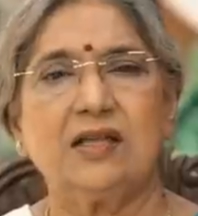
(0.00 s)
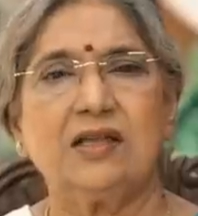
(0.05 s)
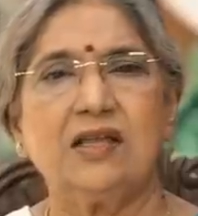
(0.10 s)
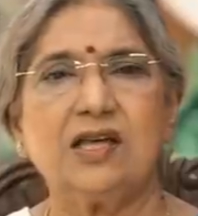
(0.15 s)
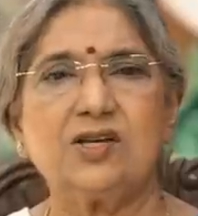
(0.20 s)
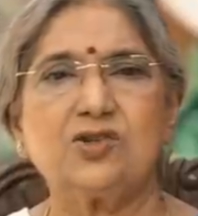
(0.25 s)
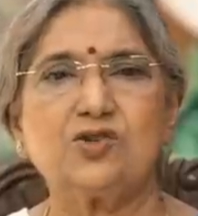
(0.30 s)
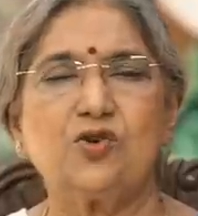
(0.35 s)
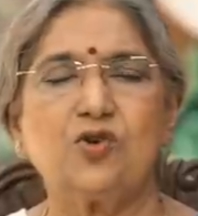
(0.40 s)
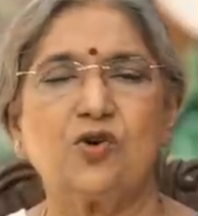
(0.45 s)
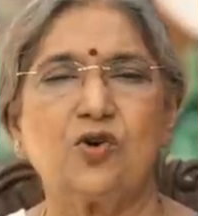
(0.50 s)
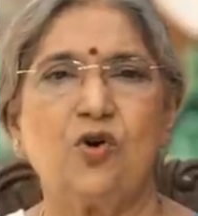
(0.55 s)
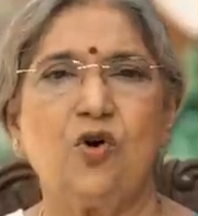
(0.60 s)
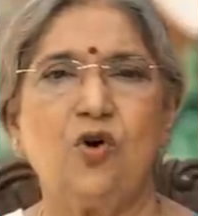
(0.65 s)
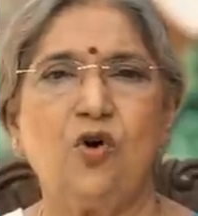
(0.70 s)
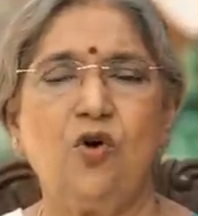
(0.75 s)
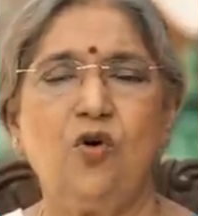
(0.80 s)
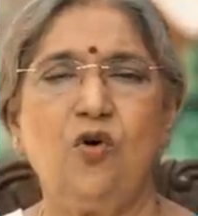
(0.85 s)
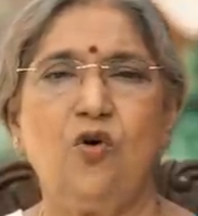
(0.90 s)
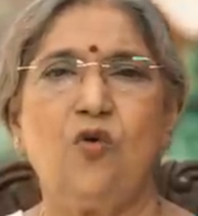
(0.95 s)
They should
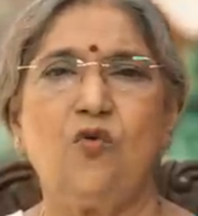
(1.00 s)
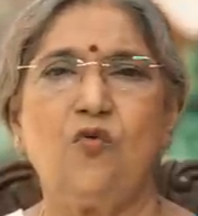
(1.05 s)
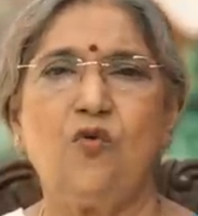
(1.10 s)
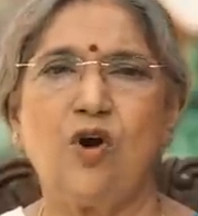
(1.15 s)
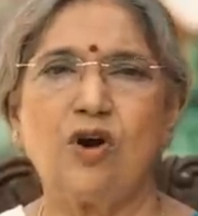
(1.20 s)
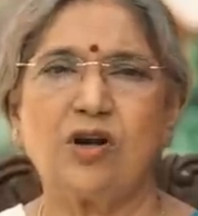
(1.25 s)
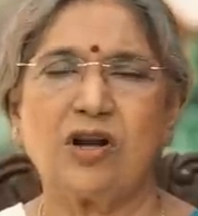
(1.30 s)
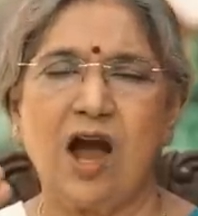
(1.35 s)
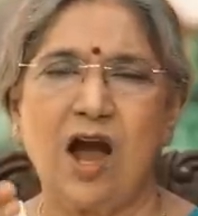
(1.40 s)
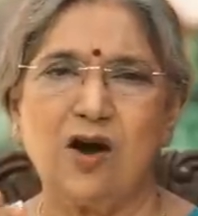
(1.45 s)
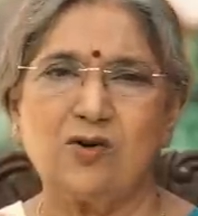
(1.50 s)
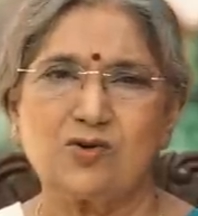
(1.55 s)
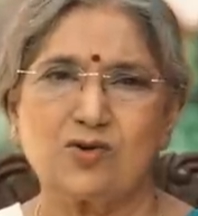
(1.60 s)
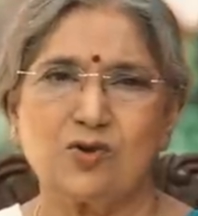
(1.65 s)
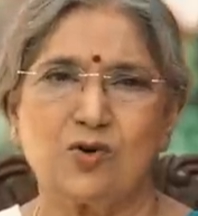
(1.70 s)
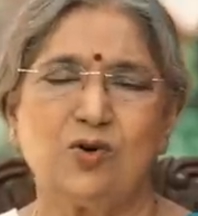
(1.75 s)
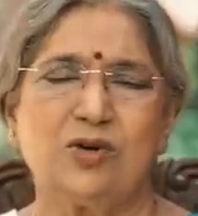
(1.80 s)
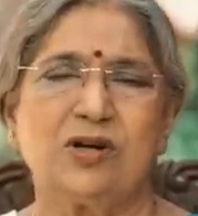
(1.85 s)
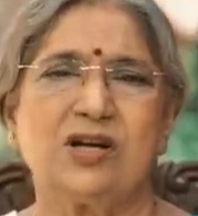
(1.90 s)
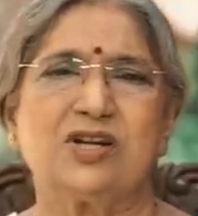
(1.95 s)
know what
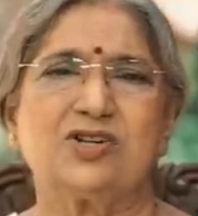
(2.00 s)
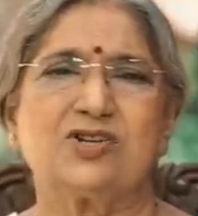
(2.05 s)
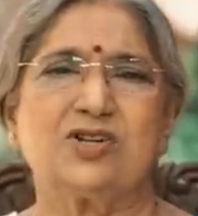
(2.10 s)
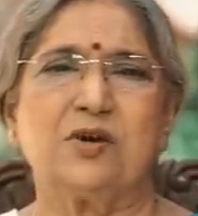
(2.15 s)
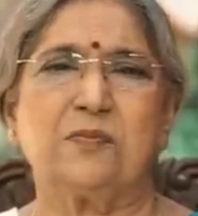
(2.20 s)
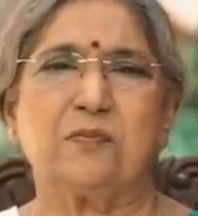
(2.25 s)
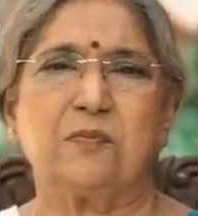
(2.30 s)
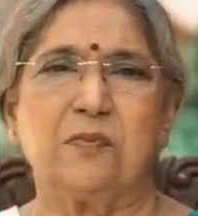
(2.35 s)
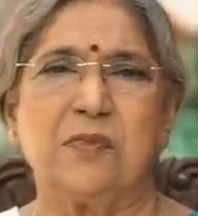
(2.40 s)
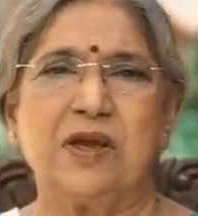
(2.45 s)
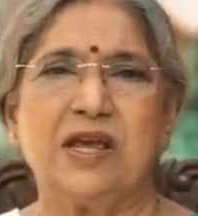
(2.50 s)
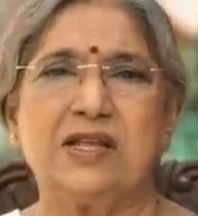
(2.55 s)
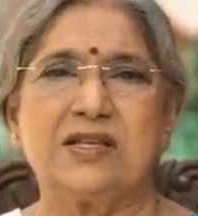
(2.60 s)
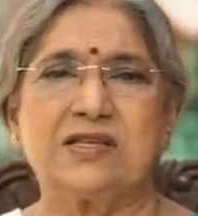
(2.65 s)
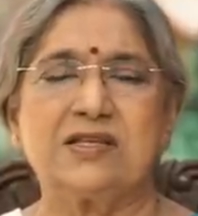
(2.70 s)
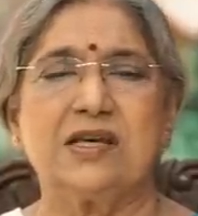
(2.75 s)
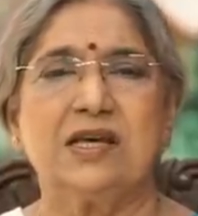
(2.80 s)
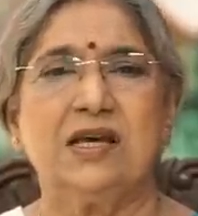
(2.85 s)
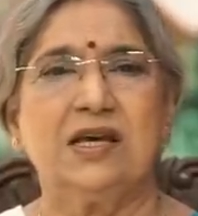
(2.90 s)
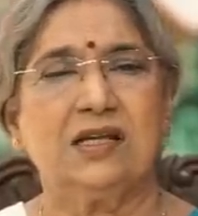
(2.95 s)
householdership
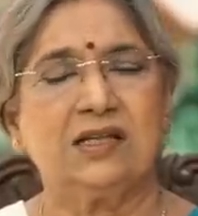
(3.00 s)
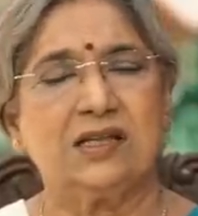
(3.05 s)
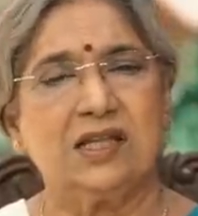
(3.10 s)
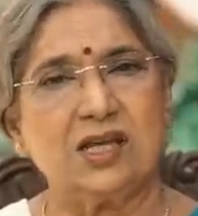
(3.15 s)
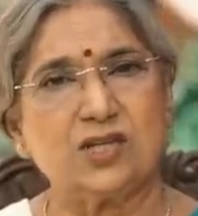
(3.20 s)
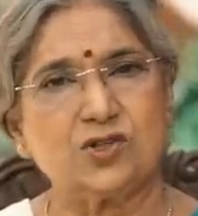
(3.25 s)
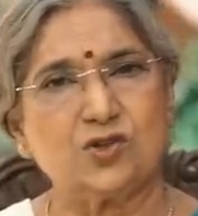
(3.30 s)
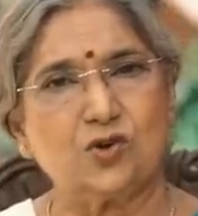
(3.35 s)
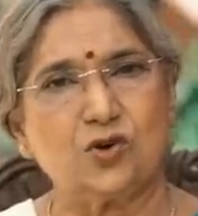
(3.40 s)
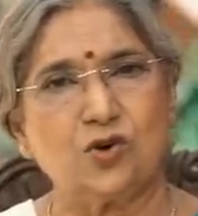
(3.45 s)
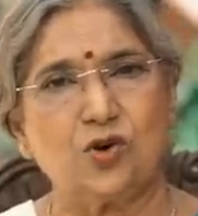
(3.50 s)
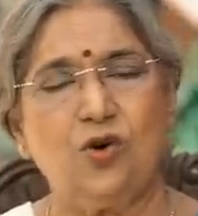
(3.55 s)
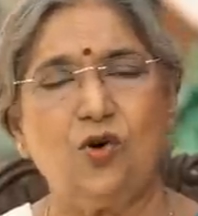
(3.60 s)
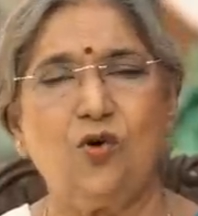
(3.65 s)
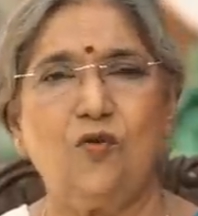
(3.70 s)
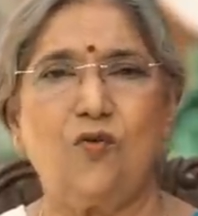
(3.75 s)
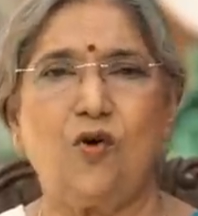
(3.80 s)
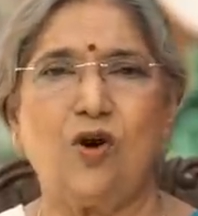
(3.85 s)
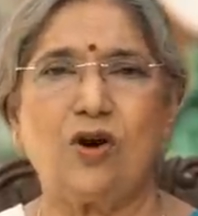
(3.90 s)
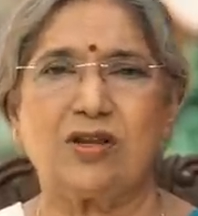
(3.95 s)
means. They should
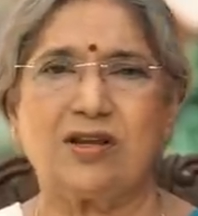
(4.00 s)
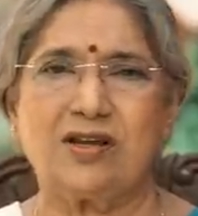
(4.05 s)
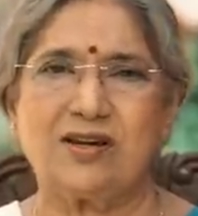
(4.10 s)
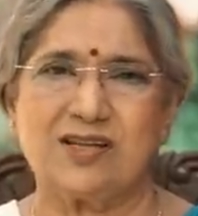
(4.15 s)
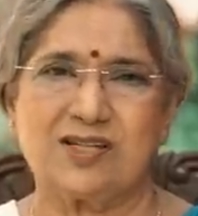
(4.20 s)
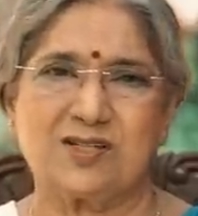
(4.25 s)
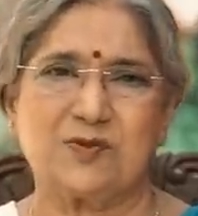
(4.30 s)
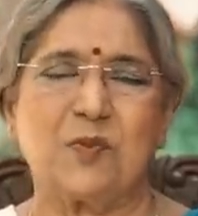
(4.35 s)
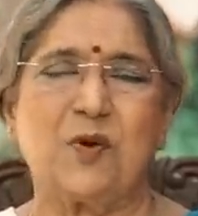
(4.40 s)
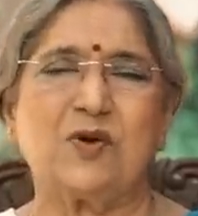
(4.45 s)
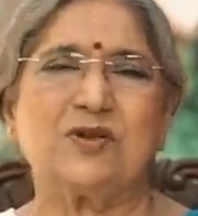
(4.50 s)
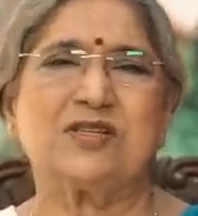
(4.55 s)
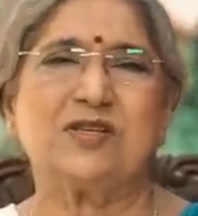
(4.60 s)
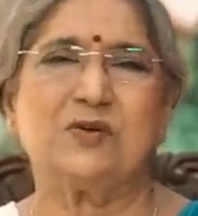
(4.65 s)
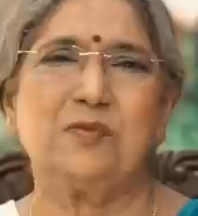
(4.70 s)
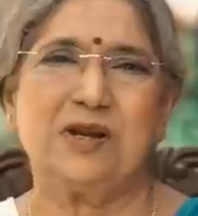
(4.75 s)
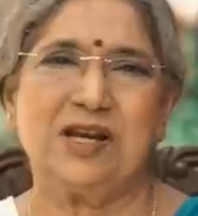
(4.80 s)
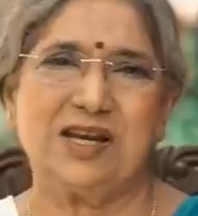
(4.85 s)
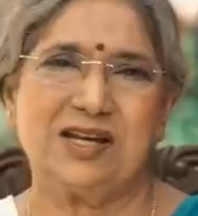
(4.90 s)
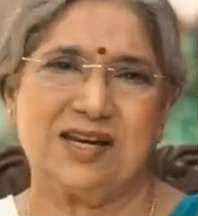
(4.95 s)
know what the
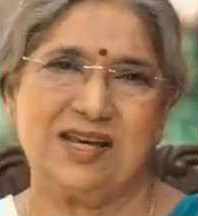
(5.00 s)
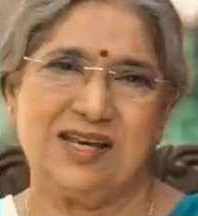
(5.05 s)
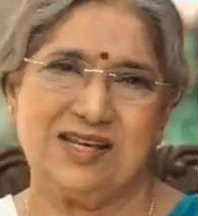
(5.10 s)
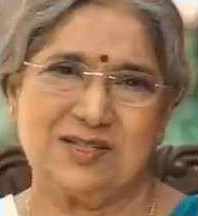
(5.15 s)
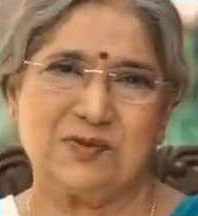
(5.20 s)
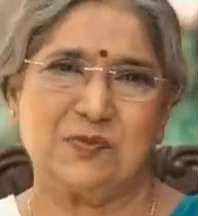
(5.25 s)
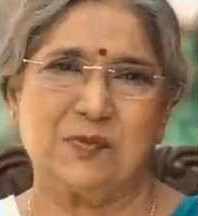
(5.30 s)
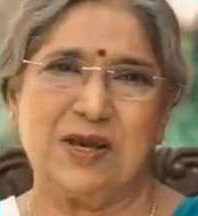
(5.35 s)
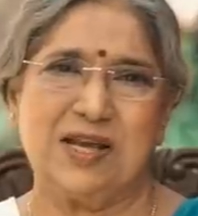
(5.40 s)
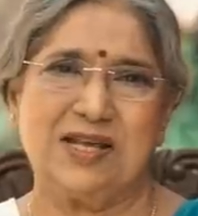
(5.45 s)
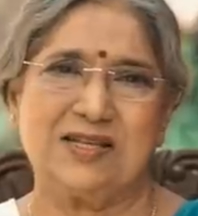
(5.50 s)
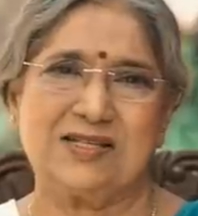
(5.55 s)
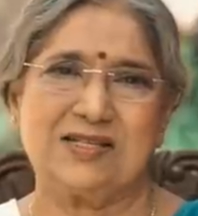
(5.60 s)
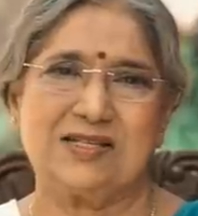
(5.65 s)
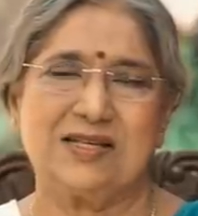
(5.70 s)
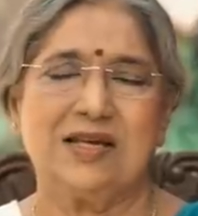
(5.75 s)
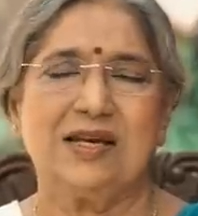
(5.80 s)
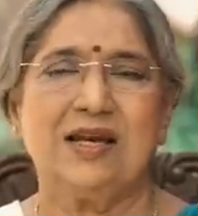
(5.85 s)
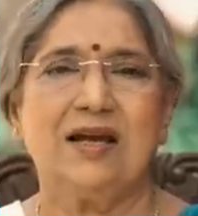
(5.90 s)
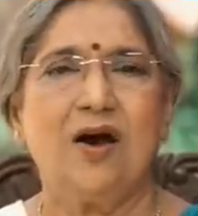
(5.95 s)
responsibilities means.